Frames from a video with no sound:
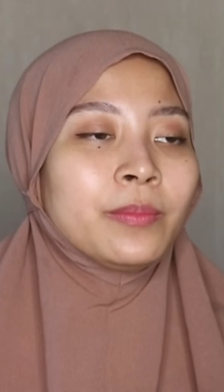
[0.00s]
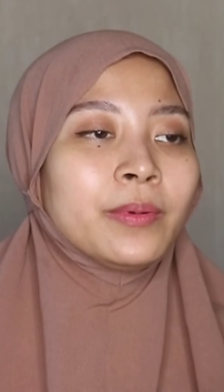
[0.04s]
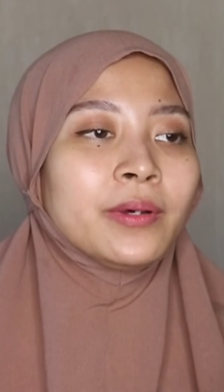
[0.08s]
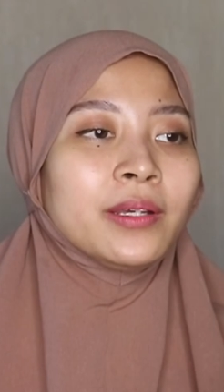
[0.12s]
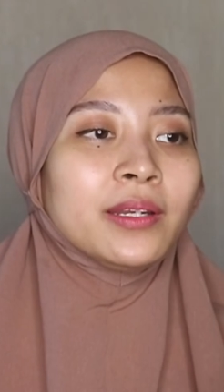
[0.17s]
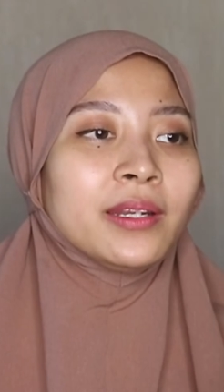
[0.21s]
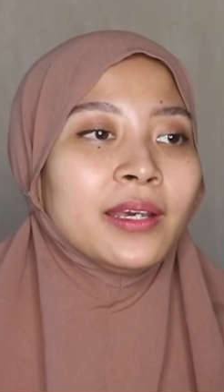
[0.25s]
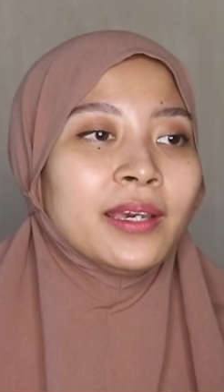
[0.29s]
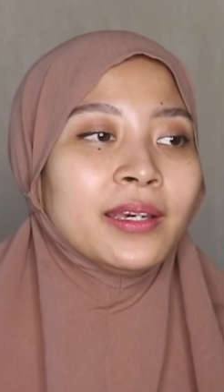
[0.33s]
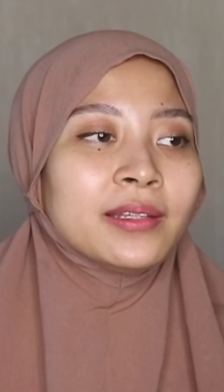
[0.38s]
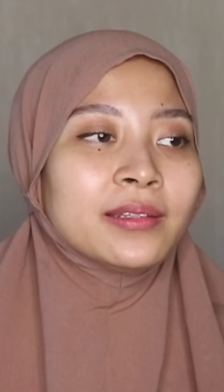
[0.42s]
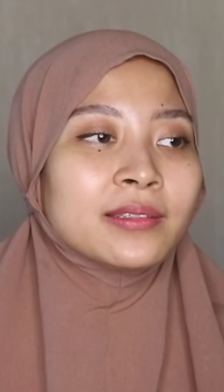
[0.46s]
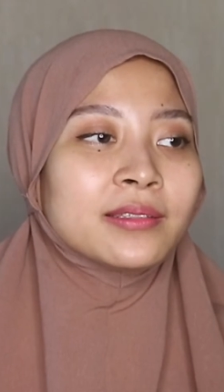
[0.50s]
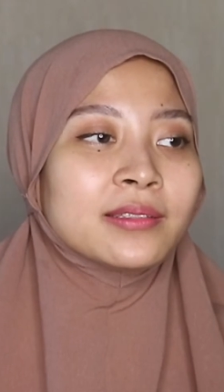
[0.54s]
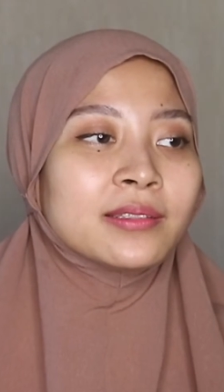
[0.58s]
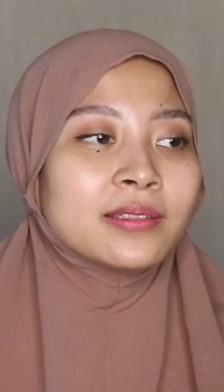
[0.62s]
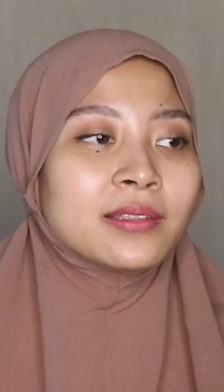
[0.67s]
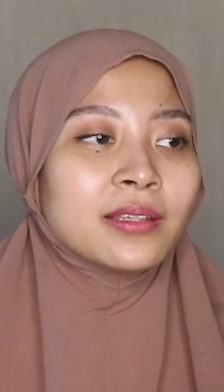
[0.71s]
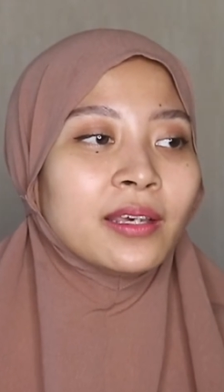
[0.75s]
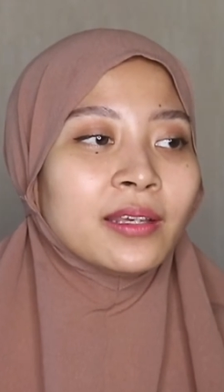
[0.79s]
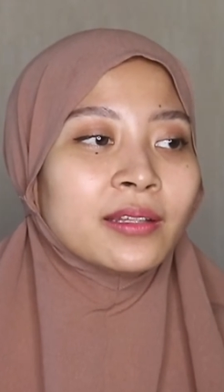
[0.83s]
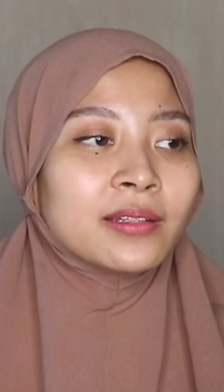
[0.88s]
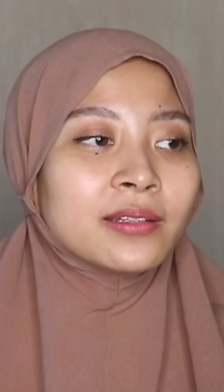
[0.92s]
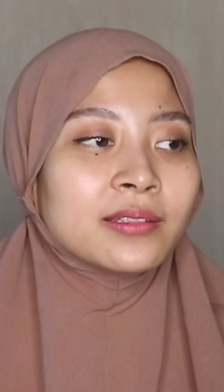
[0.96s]
but
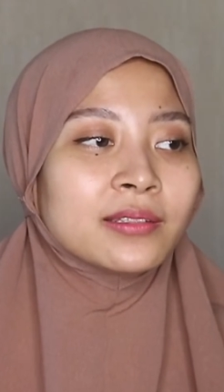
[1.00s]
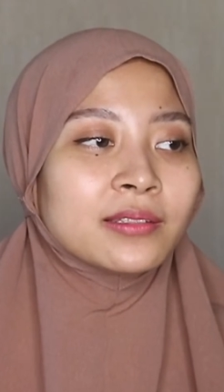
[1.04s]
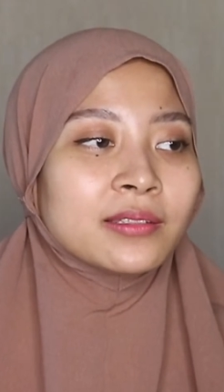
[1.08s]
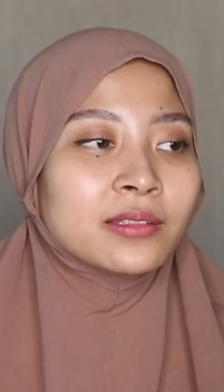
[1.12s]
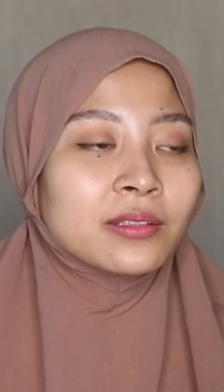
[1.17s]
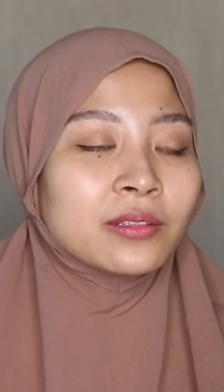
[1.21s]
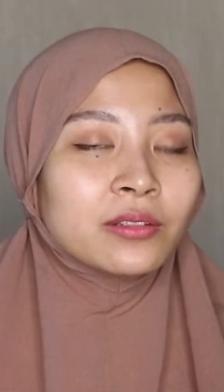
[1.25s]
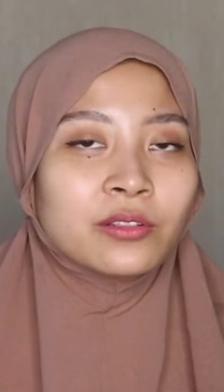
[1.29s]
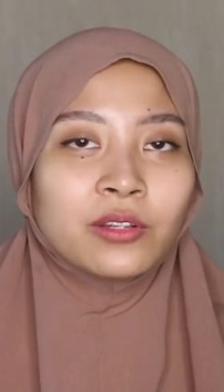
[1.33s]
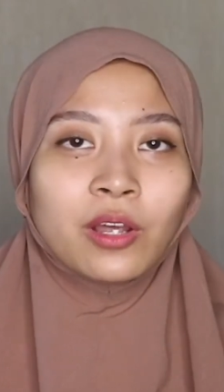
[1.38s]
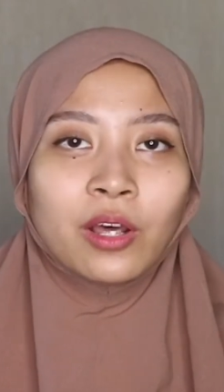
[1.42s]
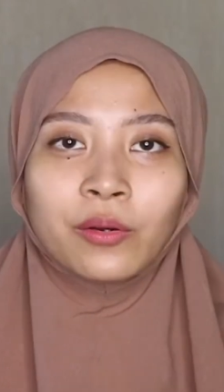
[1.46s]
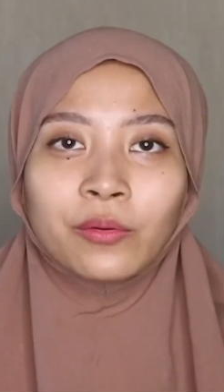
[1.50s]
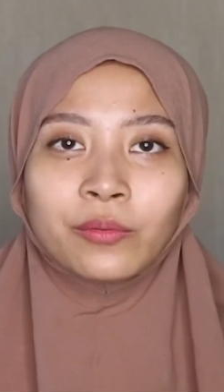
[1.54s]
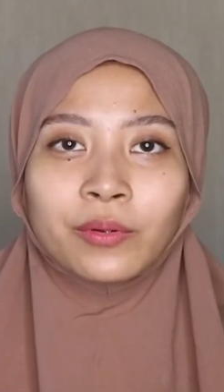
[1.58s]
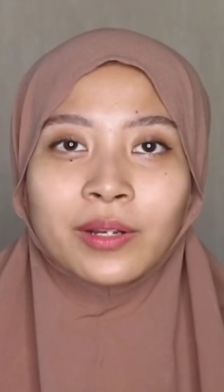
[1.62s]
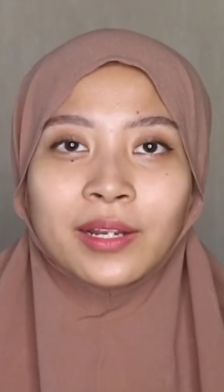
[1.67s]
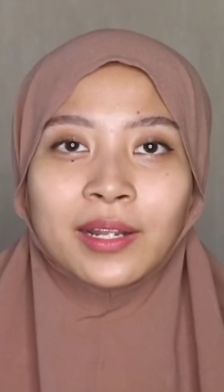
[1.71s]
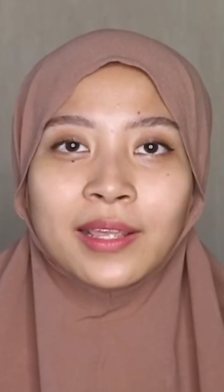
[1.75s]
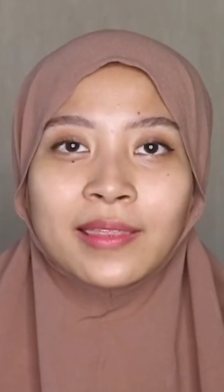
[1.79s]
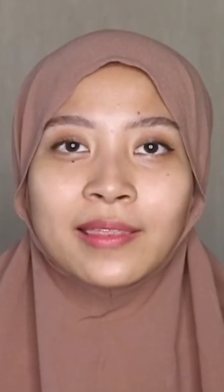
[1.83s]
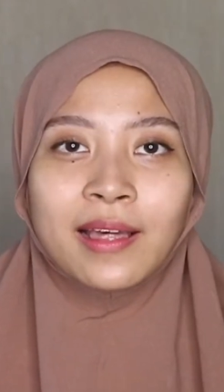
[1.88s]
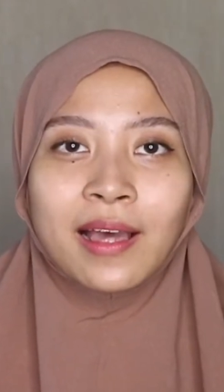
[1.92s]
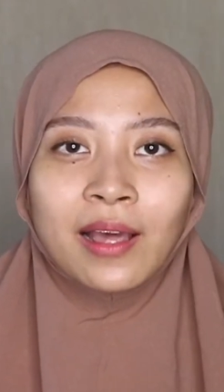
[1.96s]
it's not
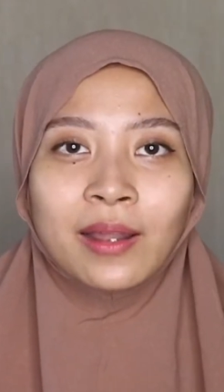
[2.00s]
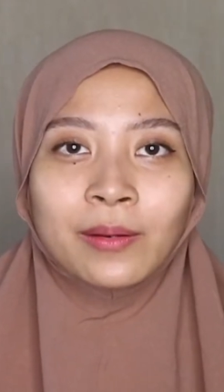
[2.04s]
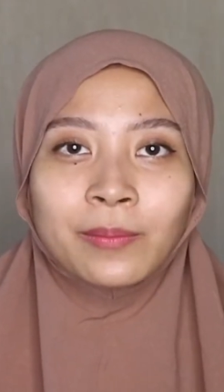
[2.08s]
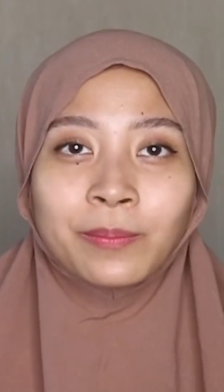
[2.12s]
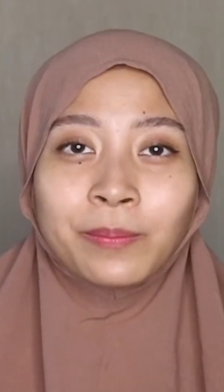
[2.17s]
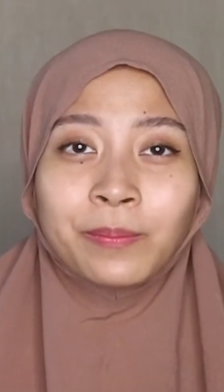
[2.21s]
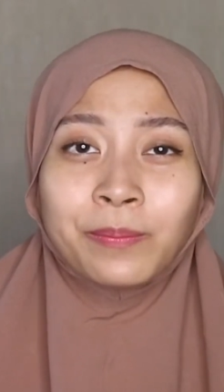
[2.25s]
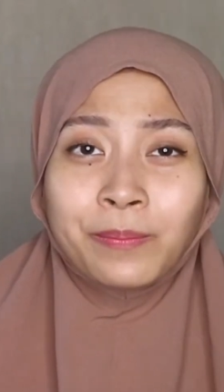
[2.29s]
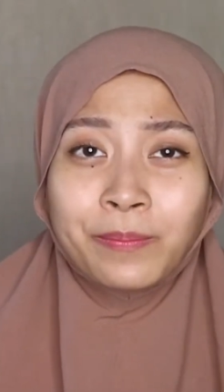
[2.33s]
really that